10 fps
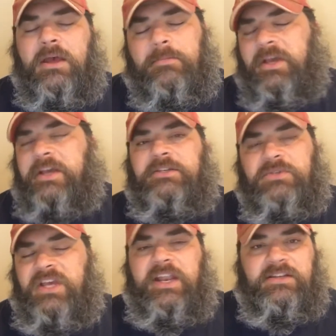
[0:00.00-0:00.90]
because he
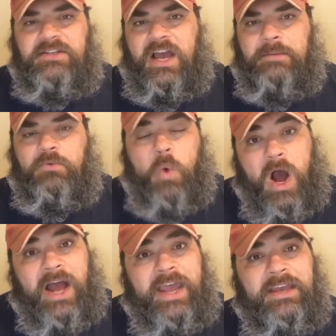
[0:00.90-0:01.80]
was getting timed.
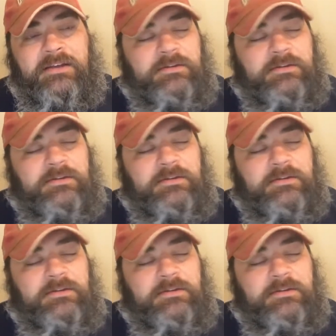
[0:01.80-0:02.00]
Why?